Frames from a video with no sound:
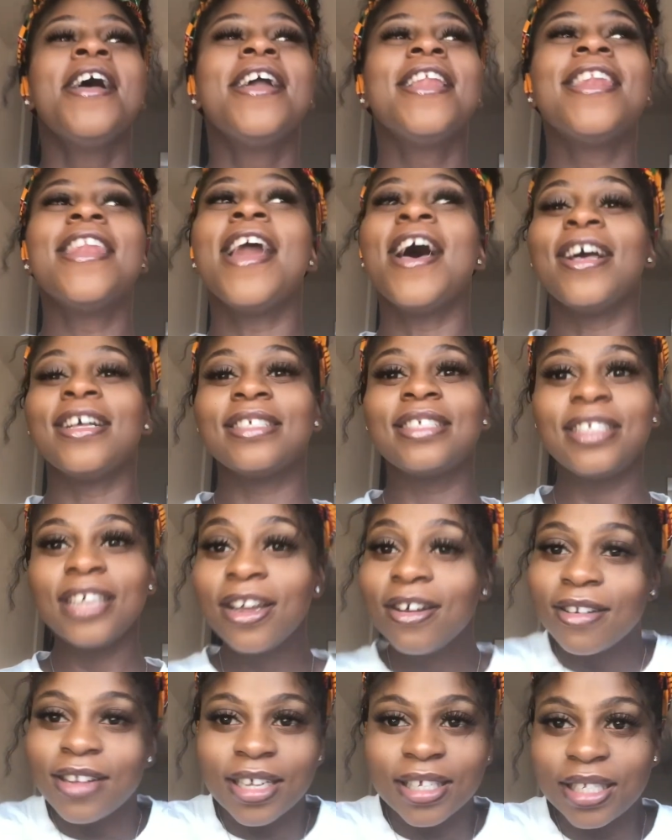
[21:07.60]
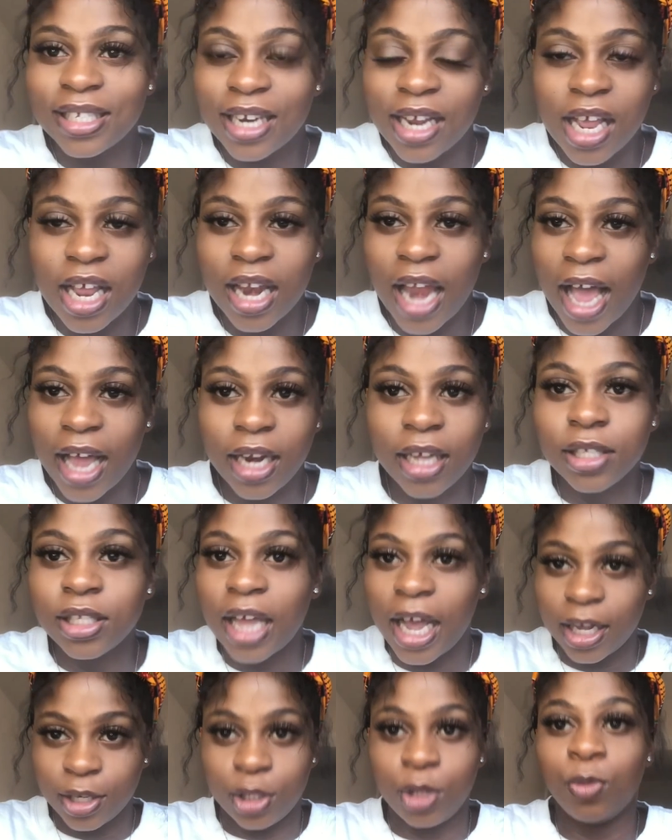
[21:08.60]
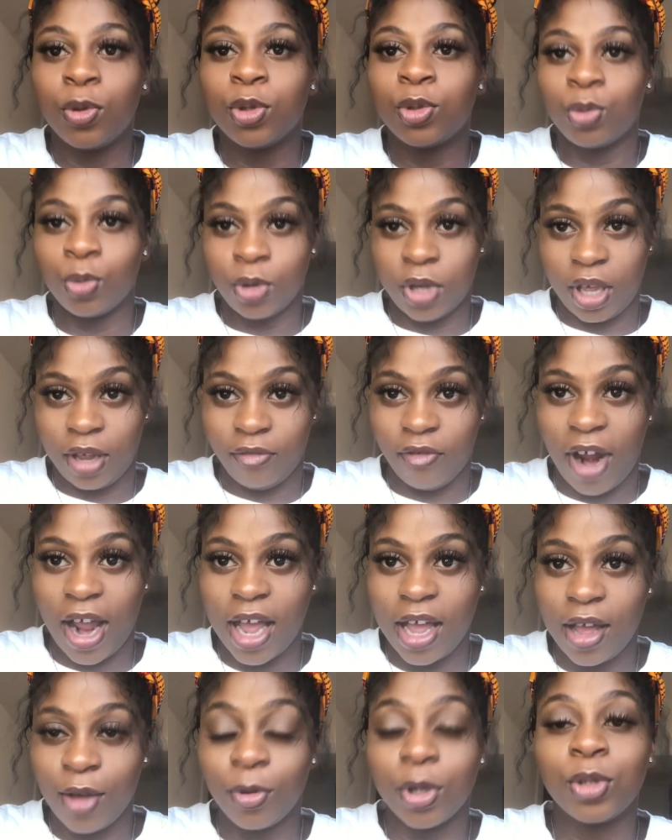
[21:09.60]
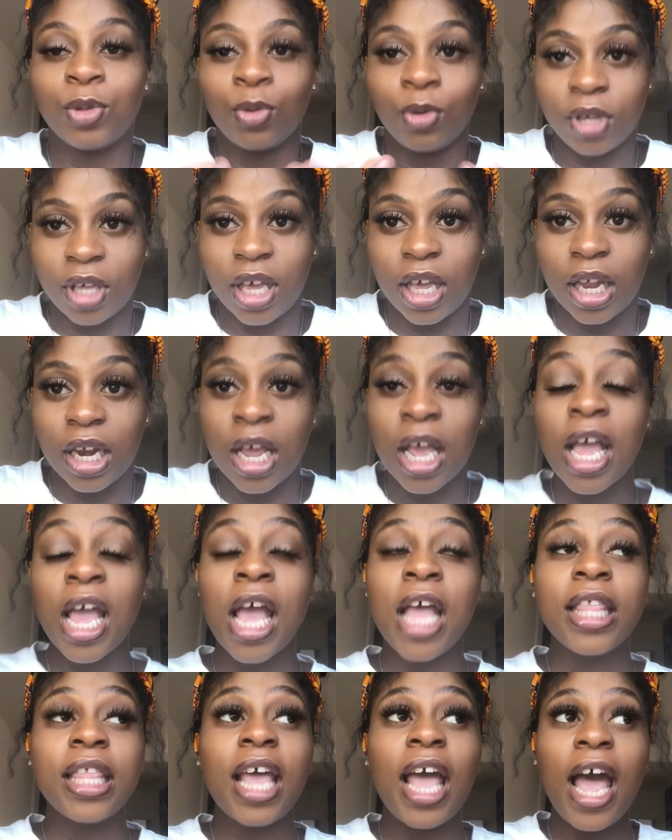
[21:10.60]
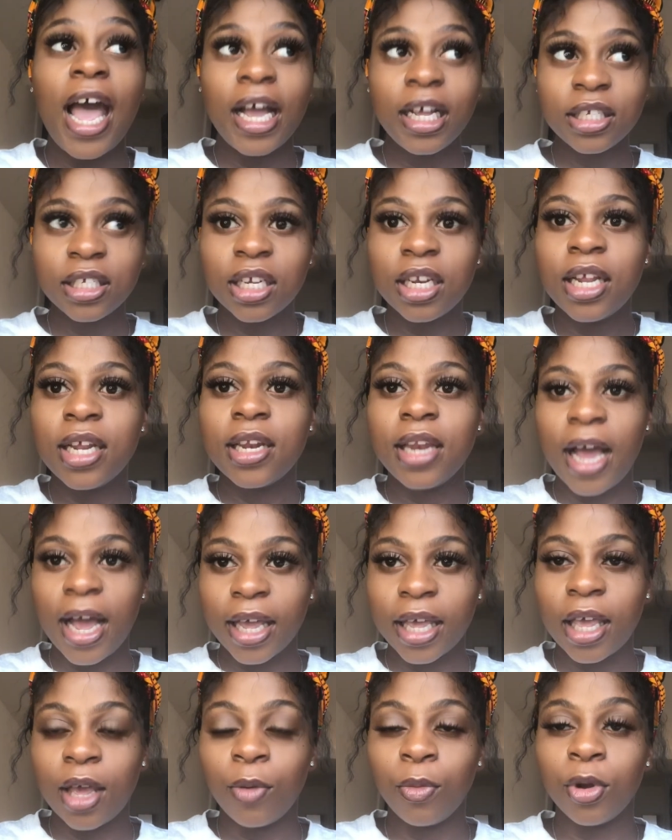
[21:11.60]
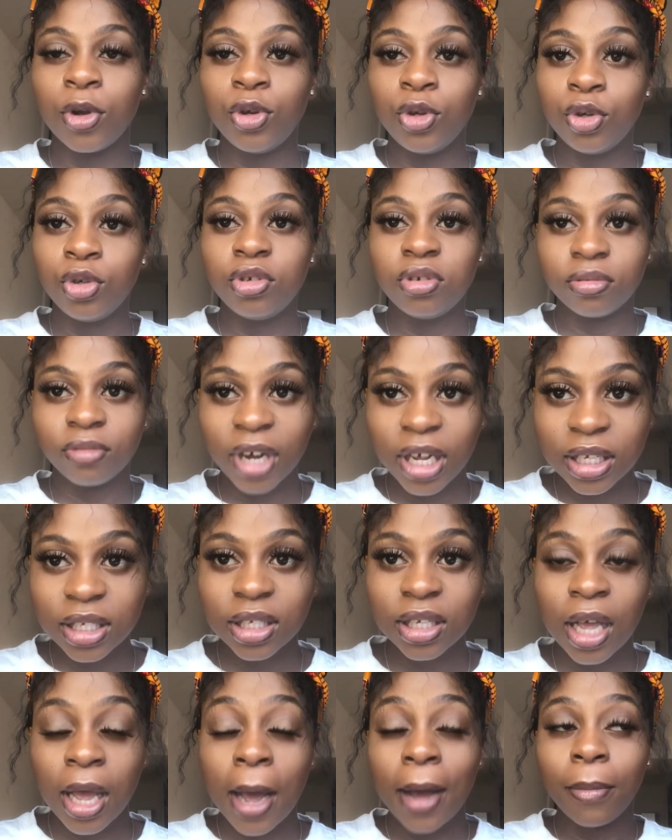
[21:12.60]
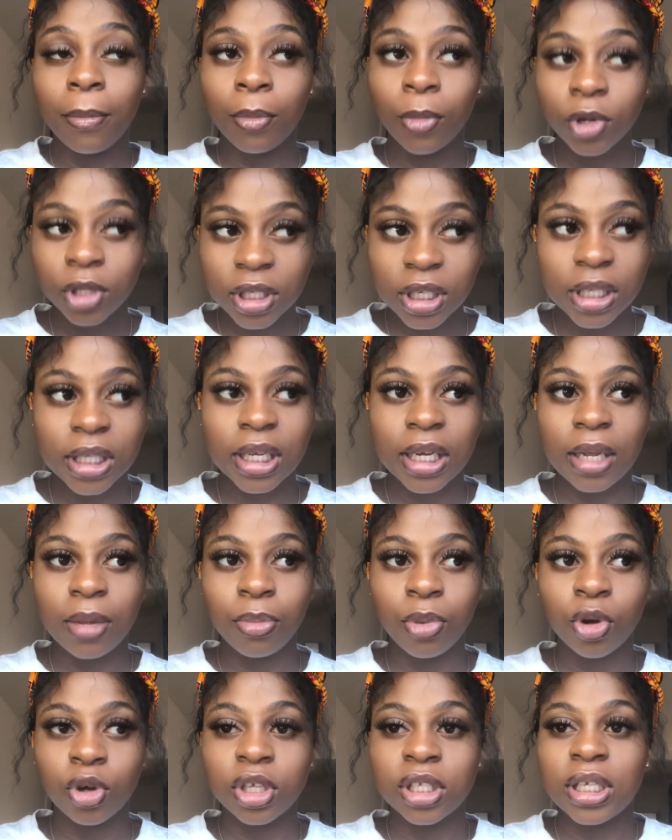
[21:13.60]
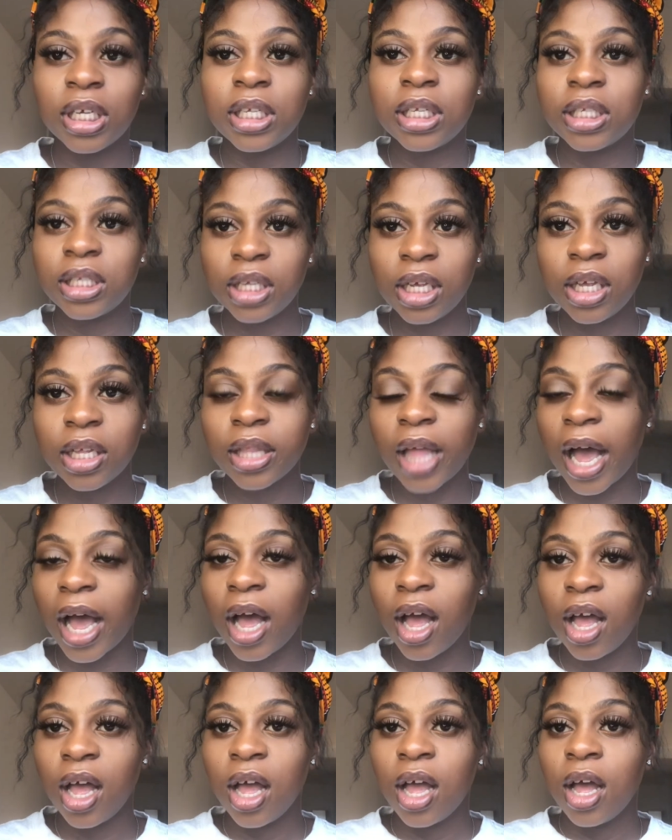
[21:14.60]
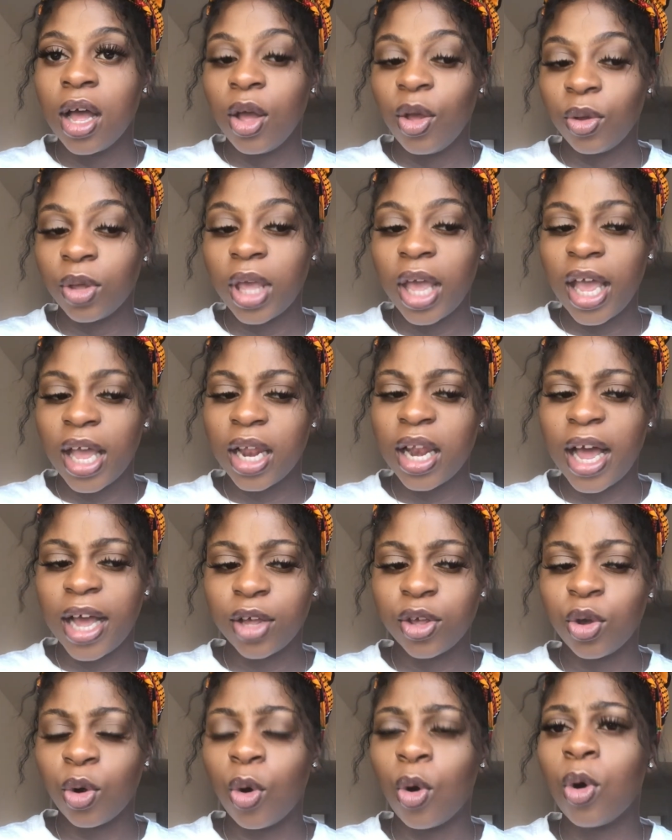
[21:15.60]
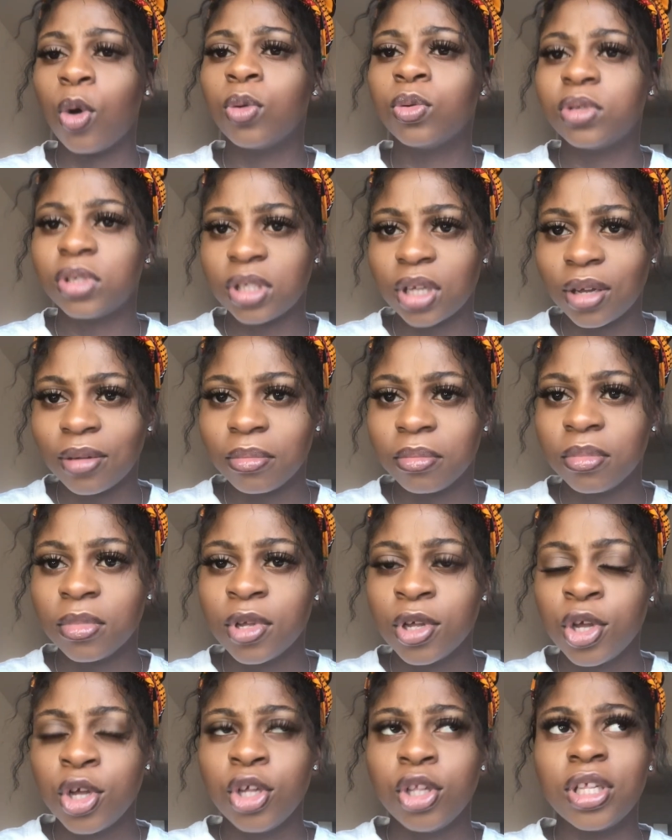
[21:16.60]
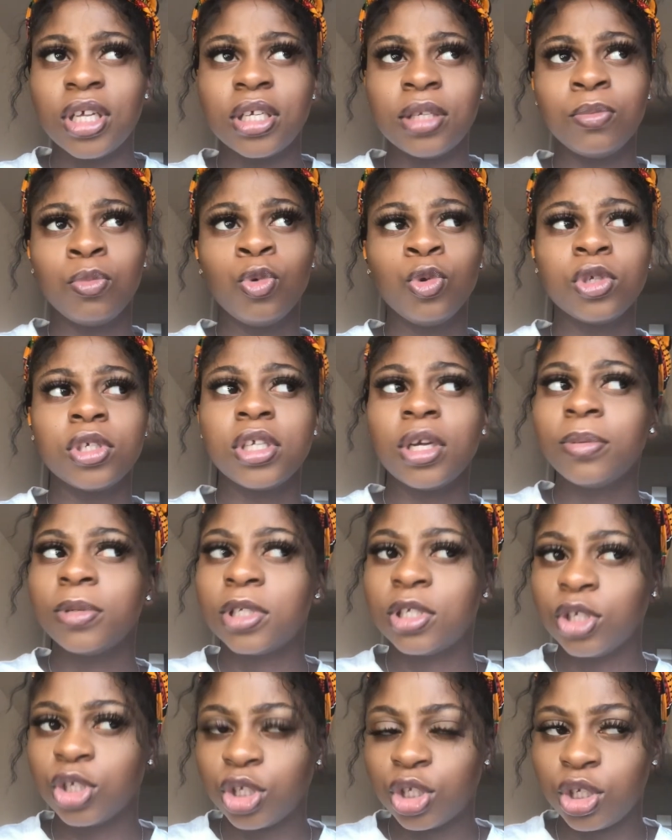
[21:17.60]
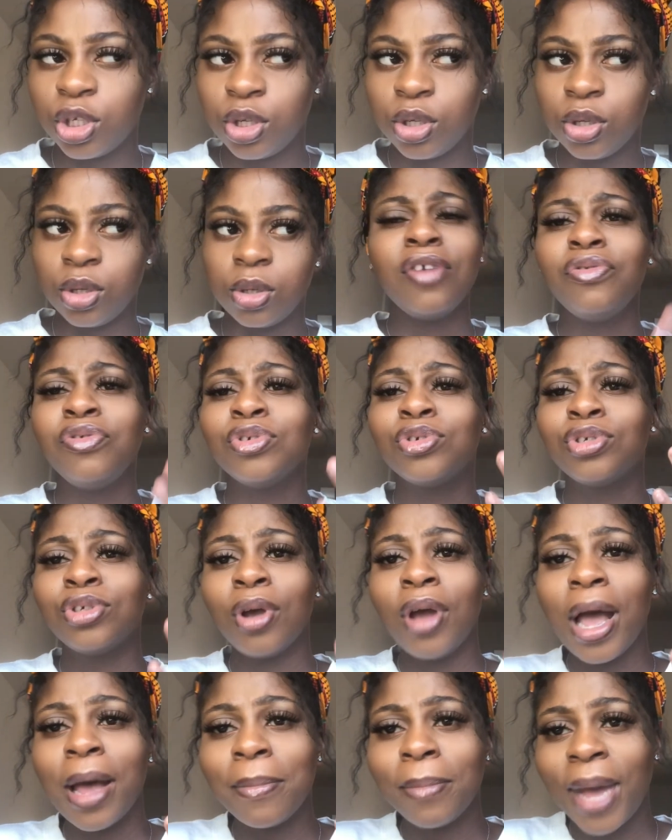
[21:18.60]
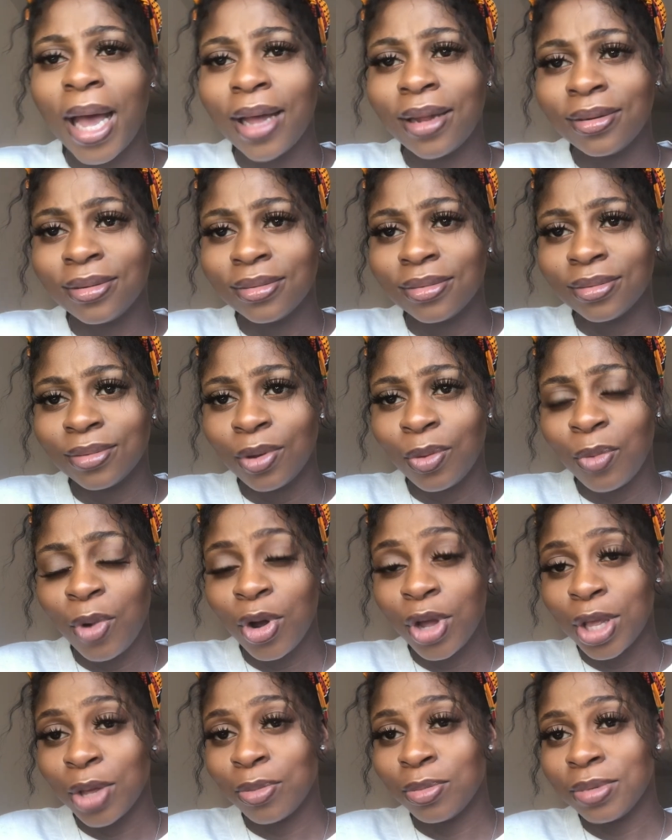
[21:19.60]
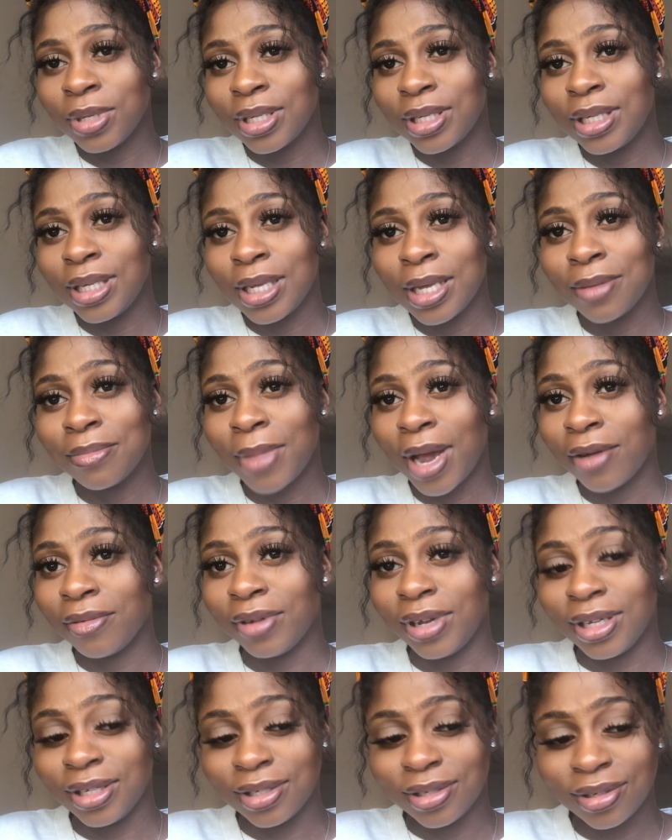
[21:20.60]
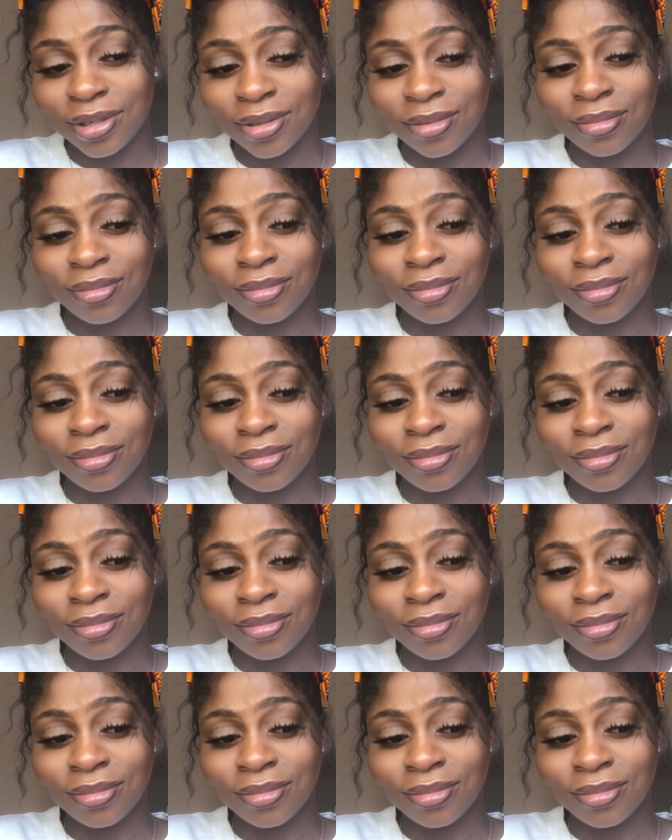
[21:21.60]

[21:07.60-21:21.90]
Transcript: No, seriously, like, we're talking. They actually like it when you dress modestly because they see that, okay, like, you're wholesome. There's more substance to you. If you show a man what he'll be seeing in marriage,